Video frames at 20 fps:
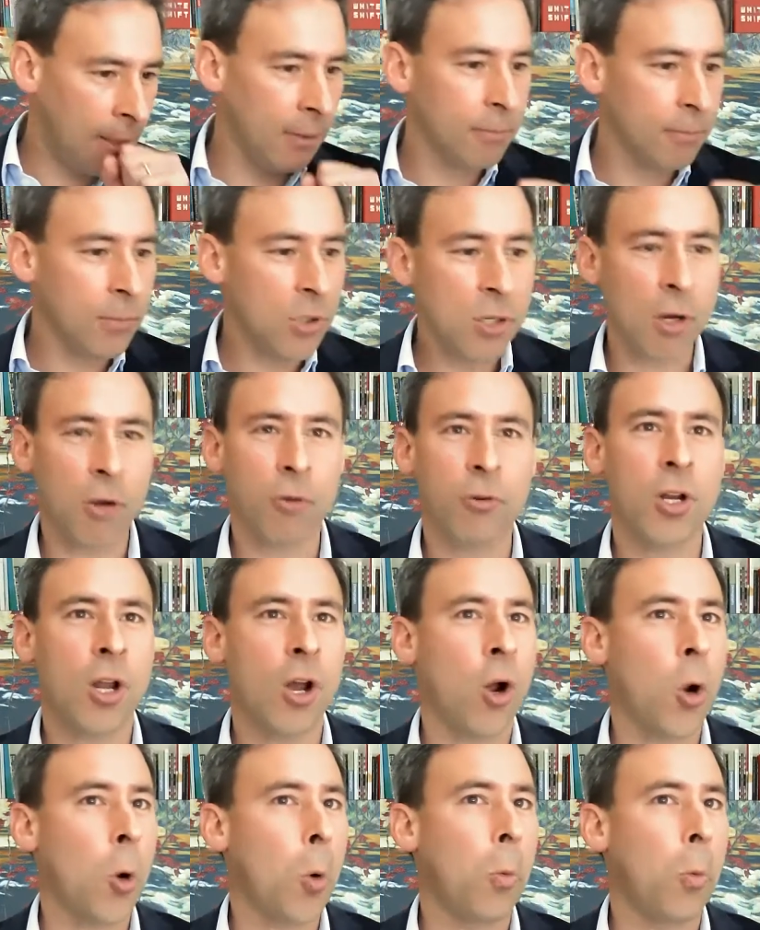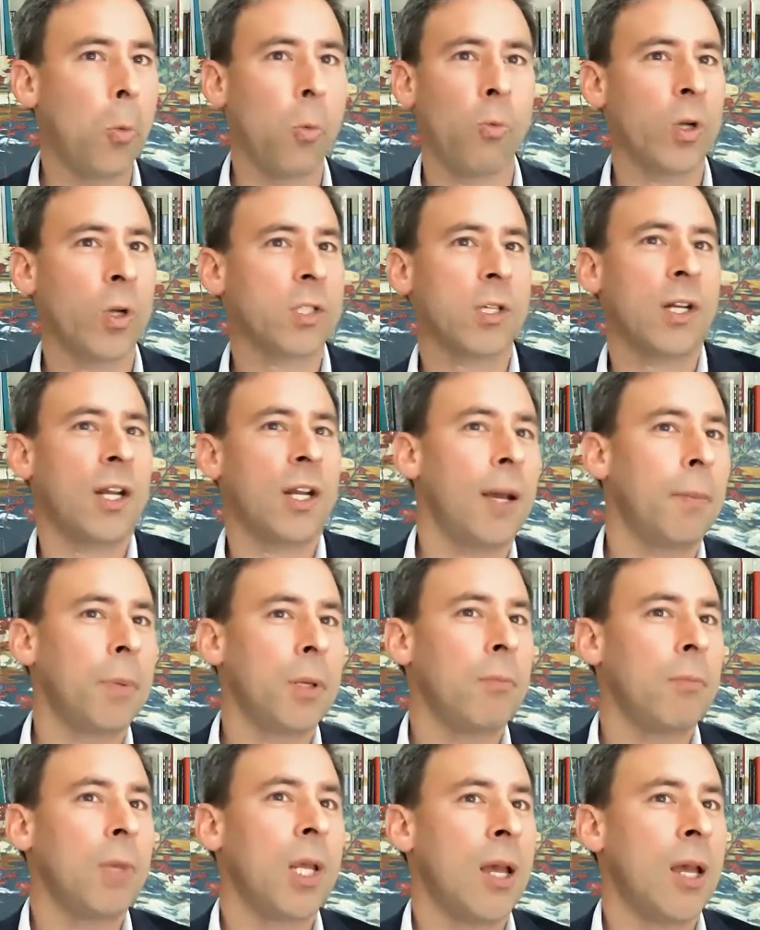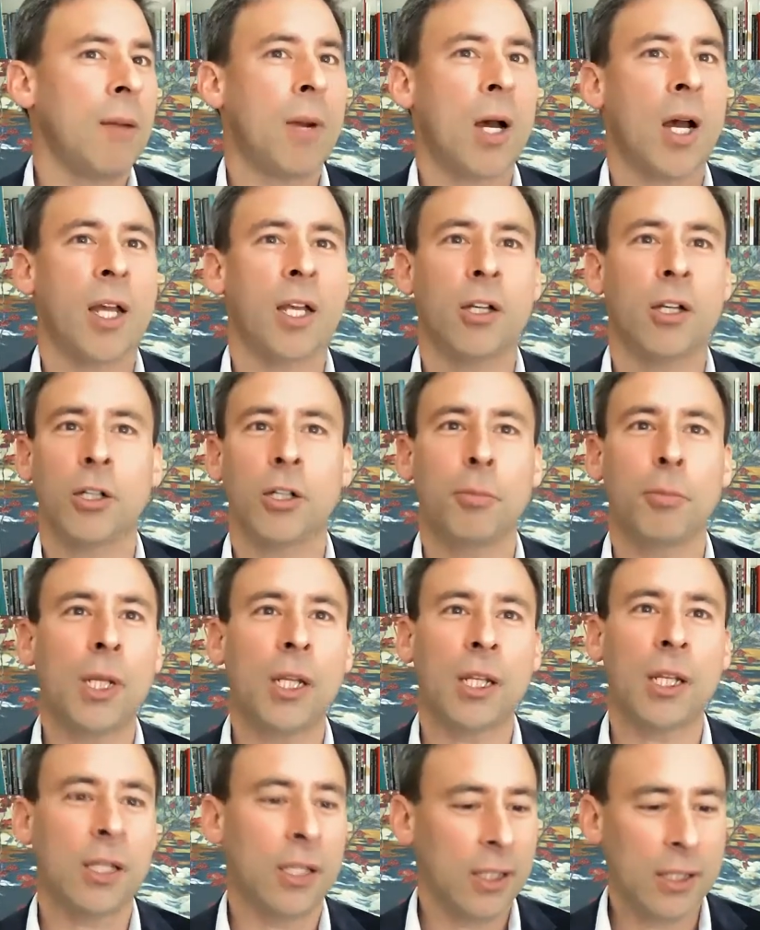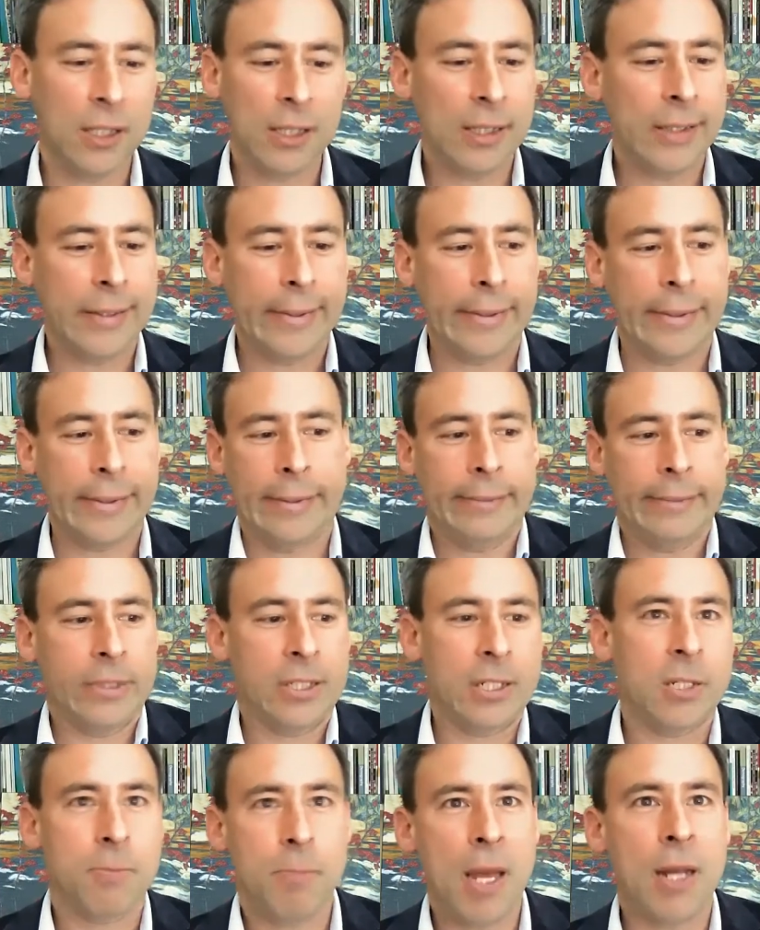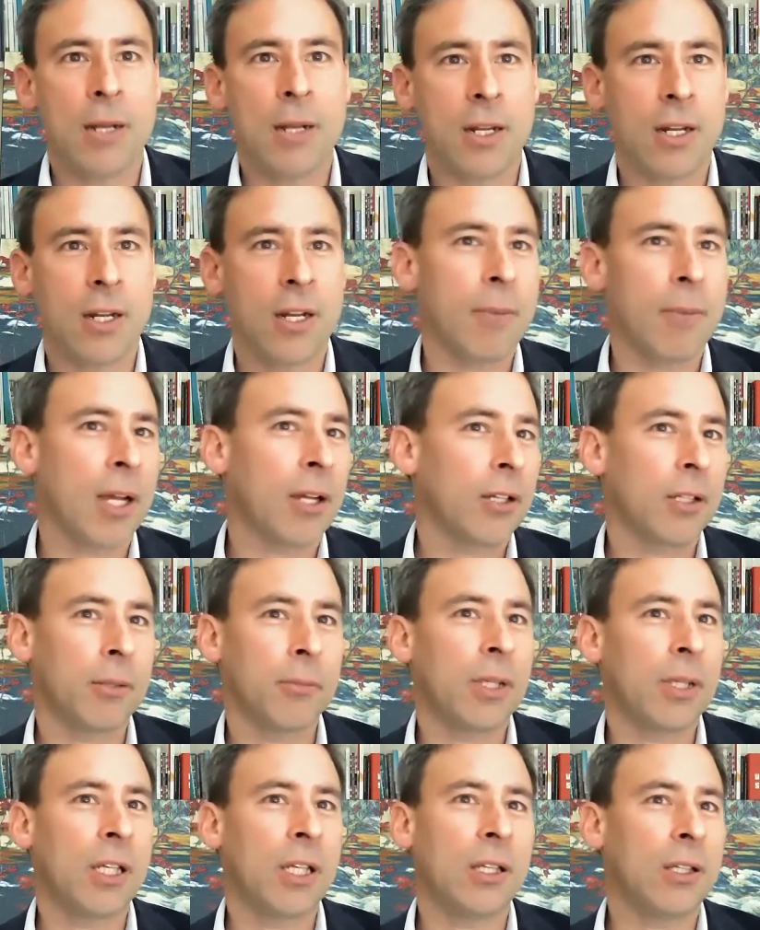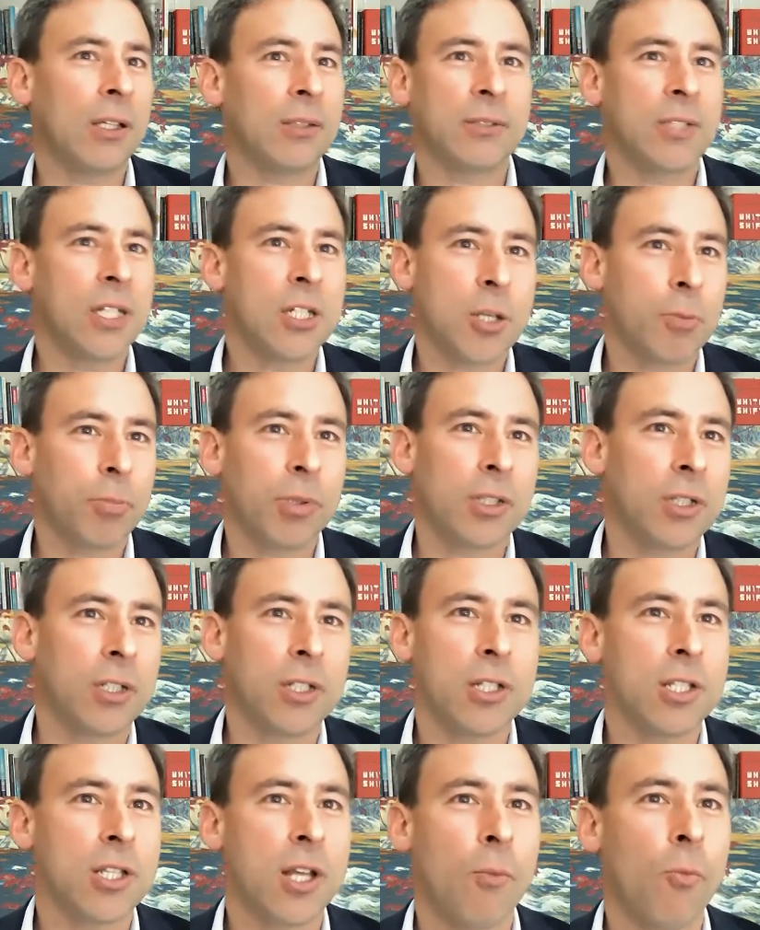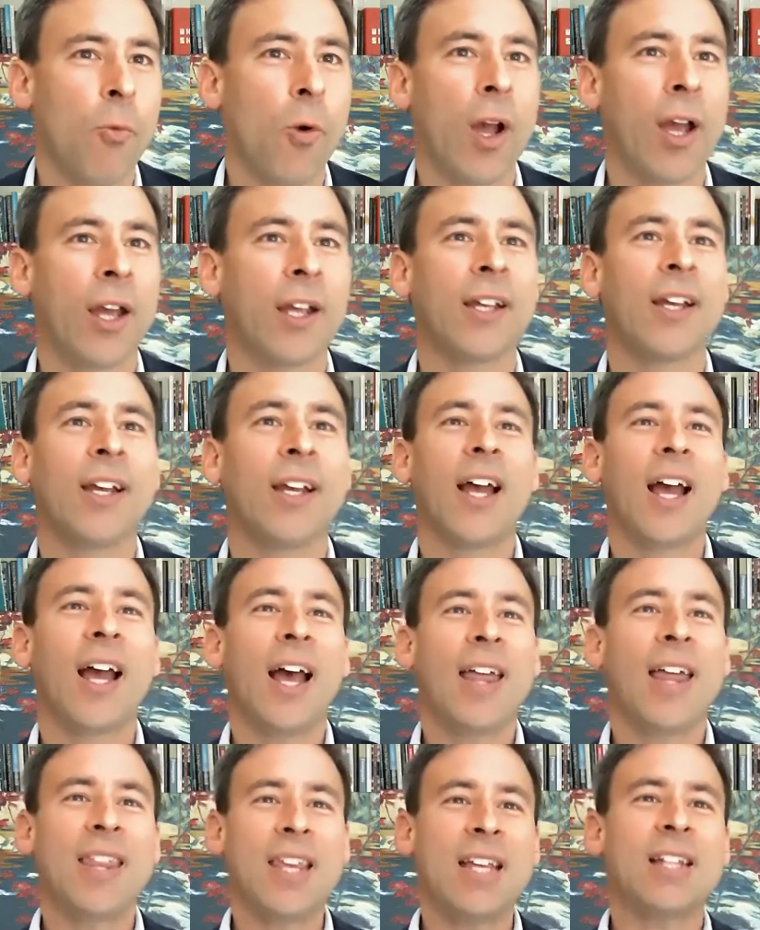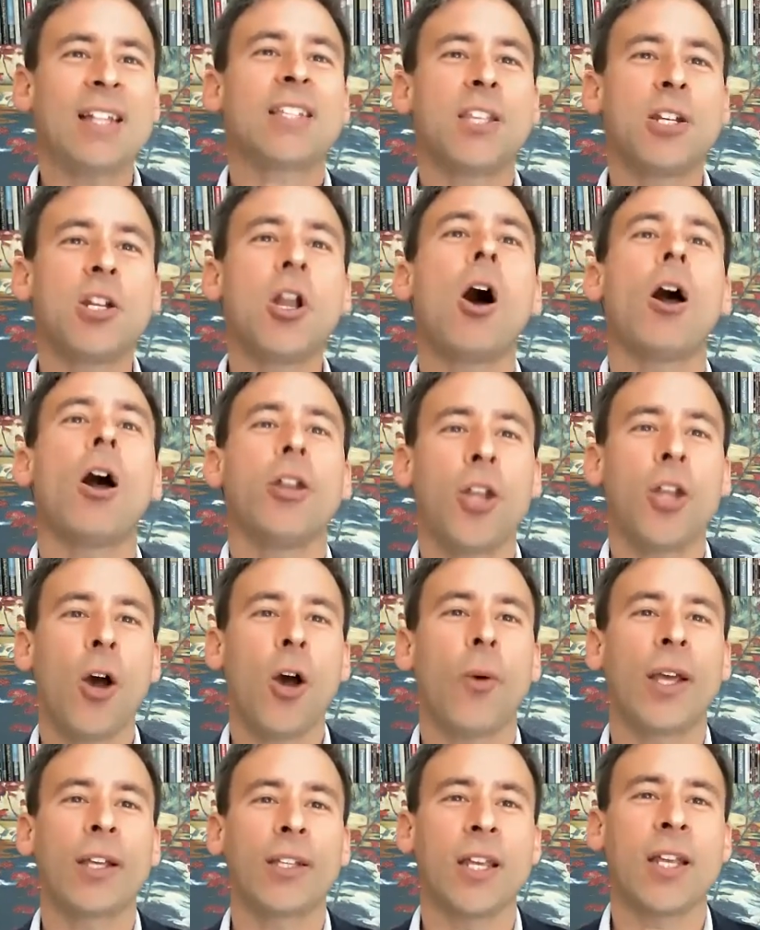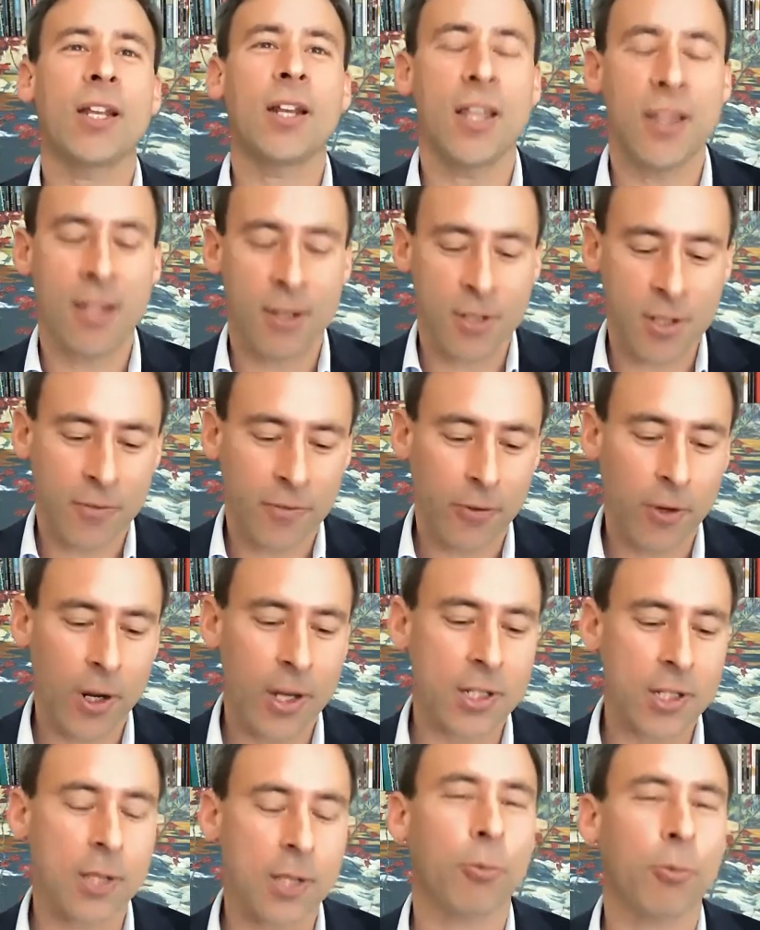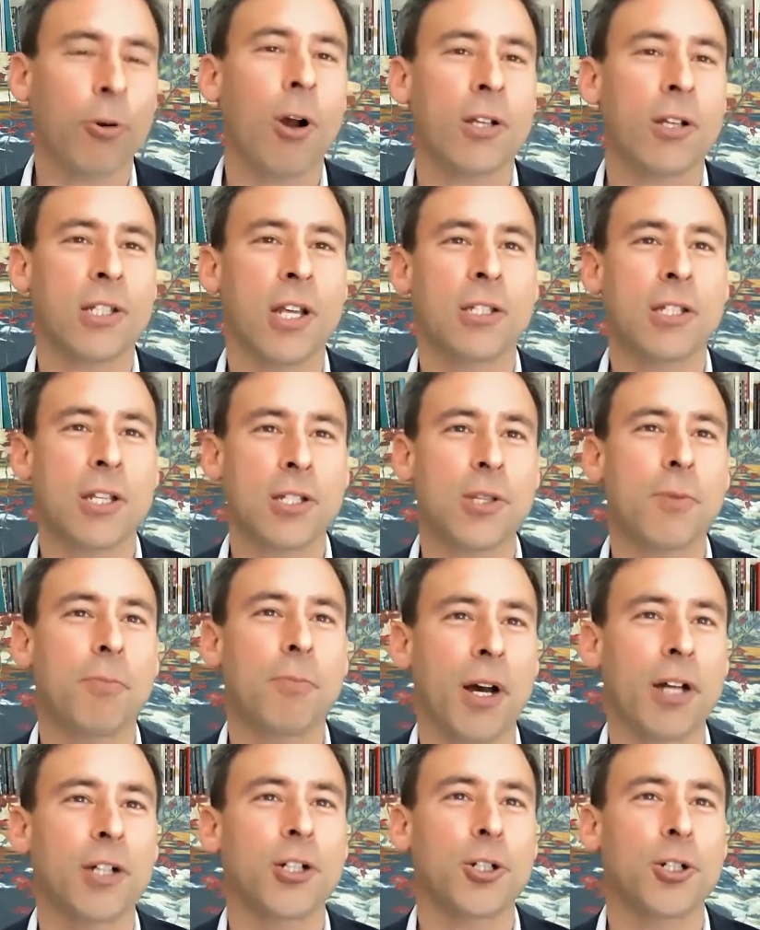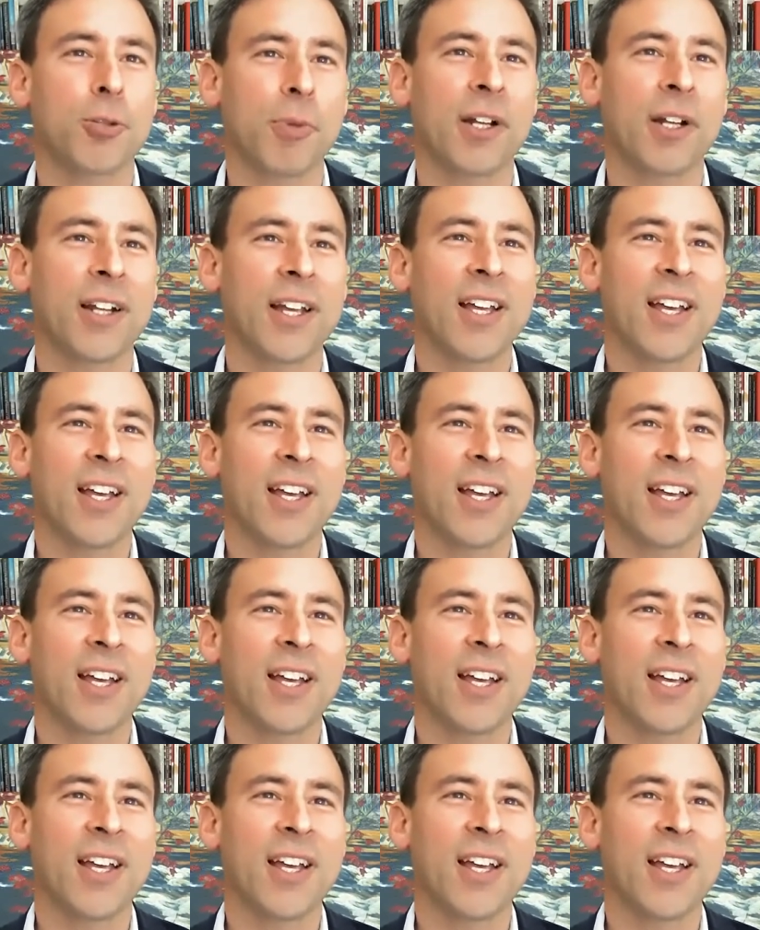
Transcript: you don't know what's going to happen to me. Am I going to be suspended? Am I going to be disciplined in some way? It's the not knowing. There's a phrase, the process is the punishment.